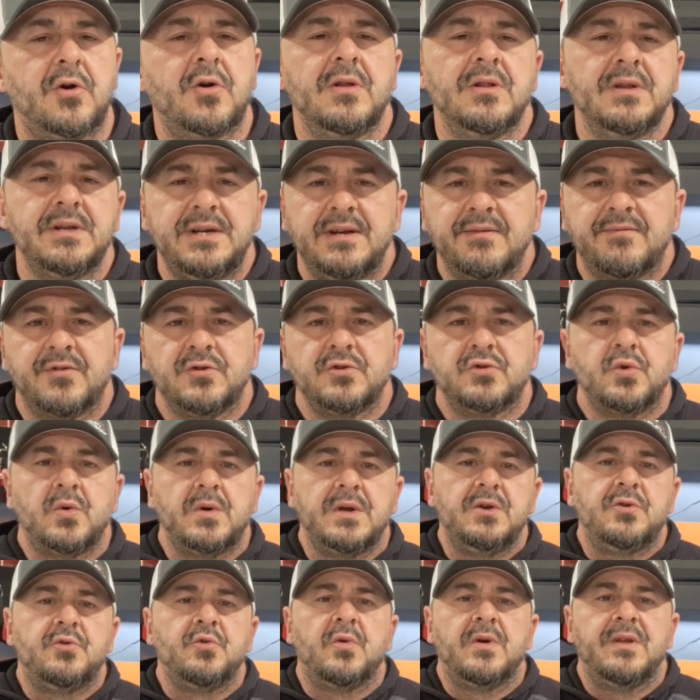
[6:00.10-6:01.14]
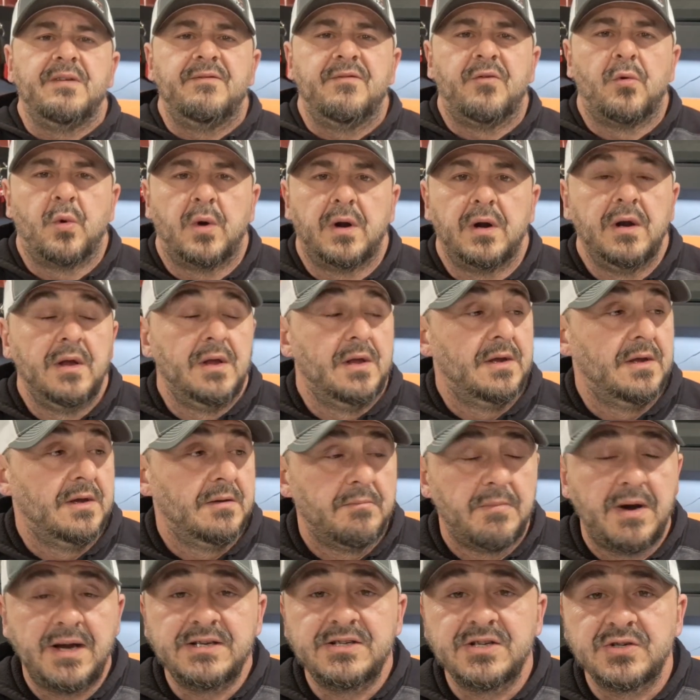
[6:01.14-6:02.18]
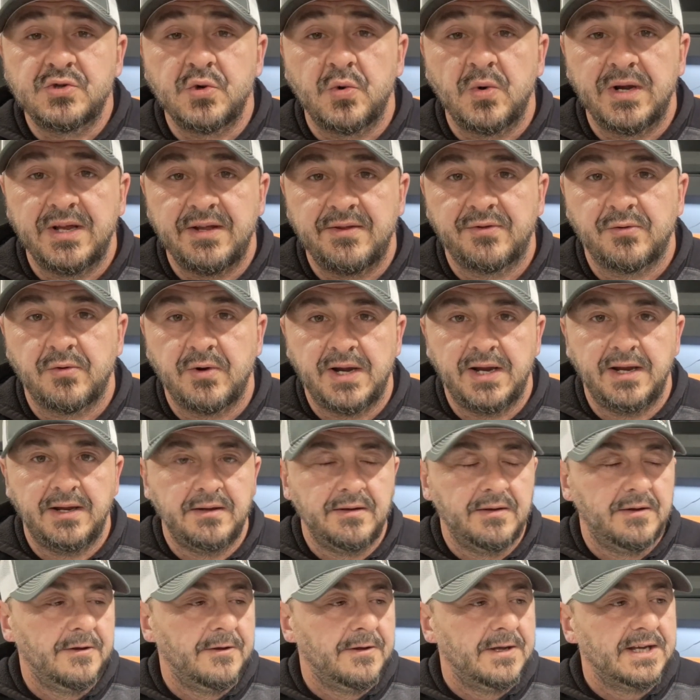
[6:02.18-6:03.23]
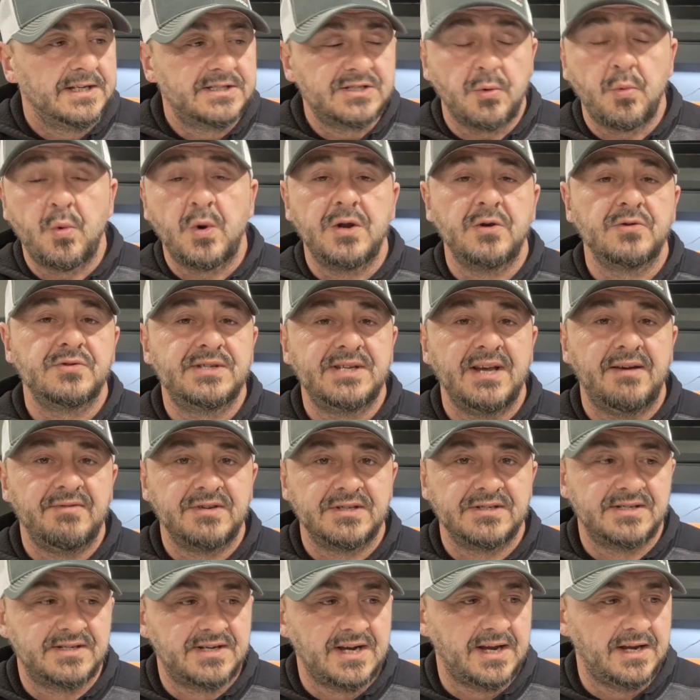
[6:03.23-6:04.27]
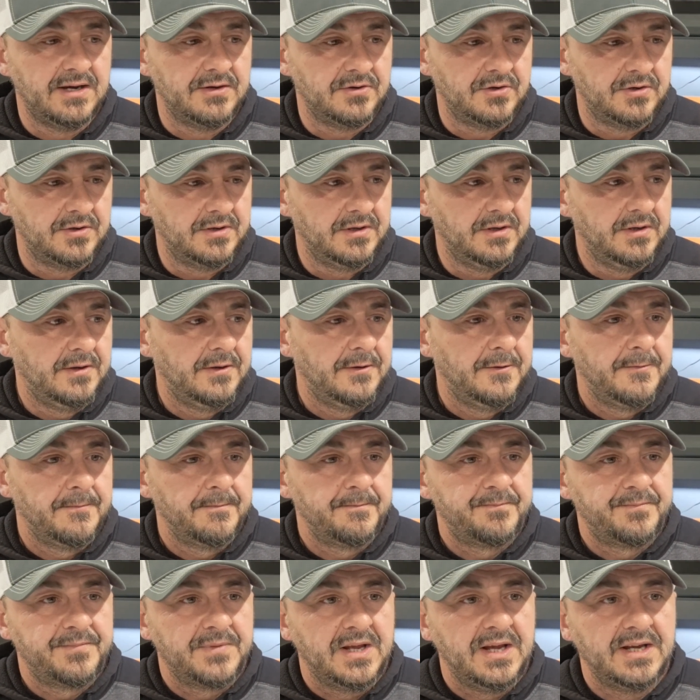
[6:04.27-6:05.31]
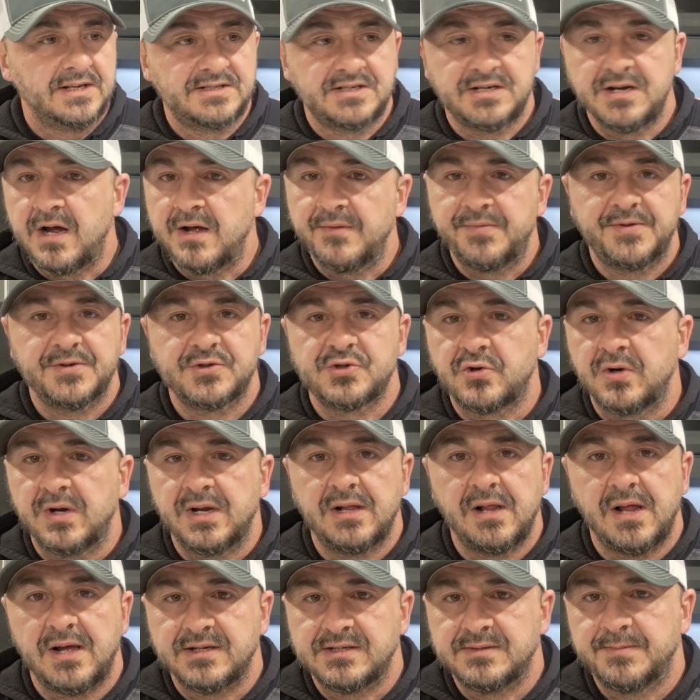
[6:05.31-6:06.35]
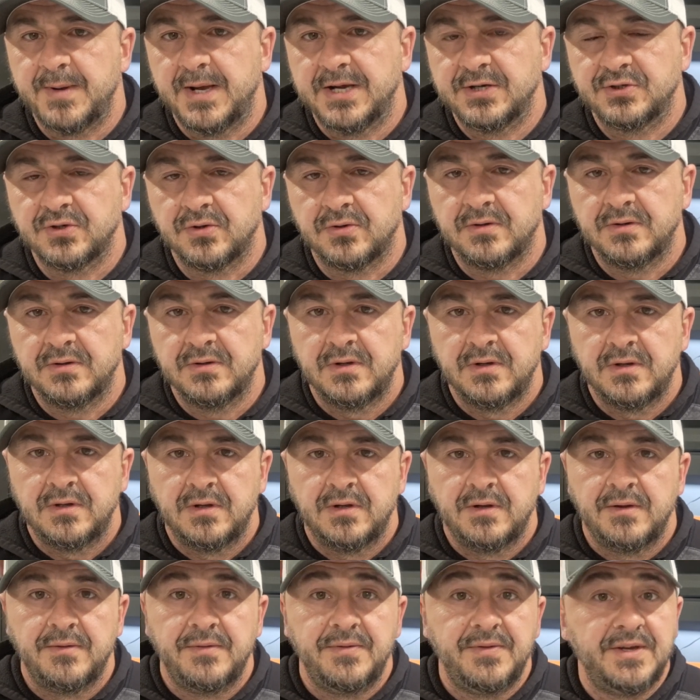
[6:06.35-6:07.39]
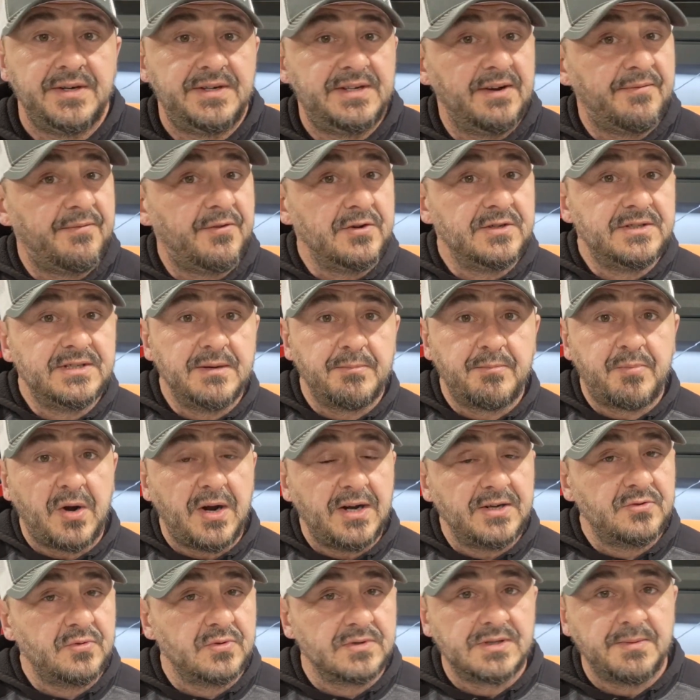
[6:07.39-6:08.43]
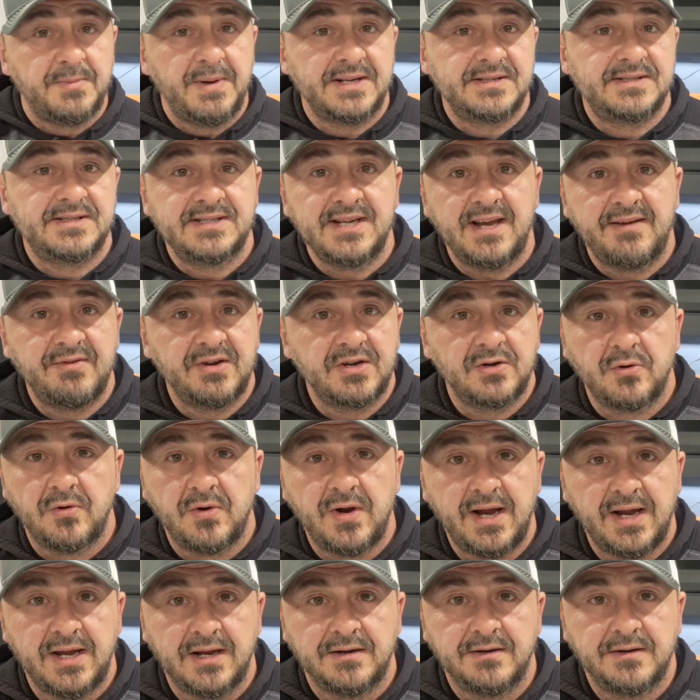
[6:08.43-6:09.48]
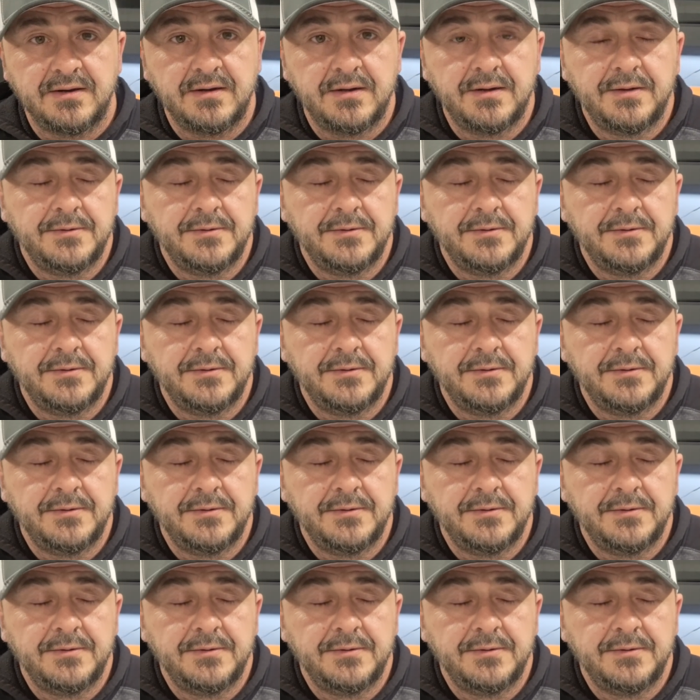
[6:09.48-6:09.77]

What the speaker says: Harley did for 2024. Mine's a 23. It's a 107 standard. It's not the Street Glide Special. The difference in price was about 7 grand.